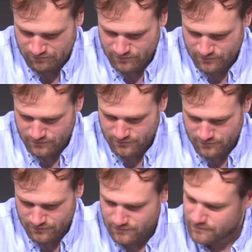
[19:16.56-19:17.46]

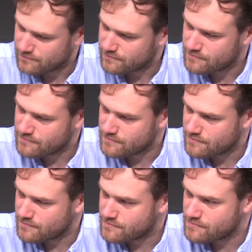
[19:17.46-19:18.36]

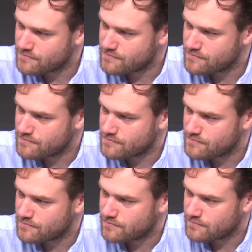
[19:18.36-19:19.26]

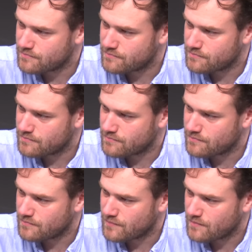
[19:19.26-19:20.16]

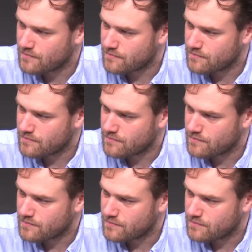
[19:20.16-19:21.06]

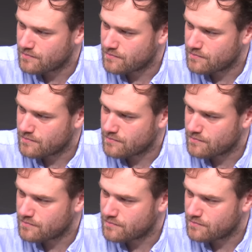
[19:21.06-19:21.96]

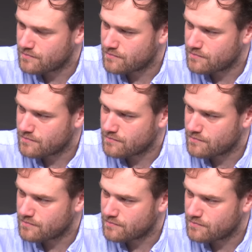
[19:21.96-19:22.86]

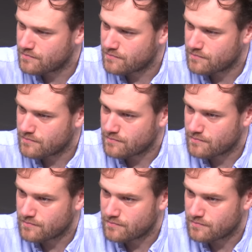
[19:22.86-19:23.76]

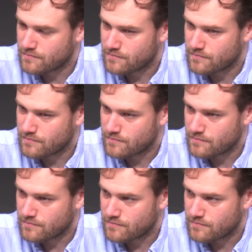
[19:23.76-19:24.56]
(silent)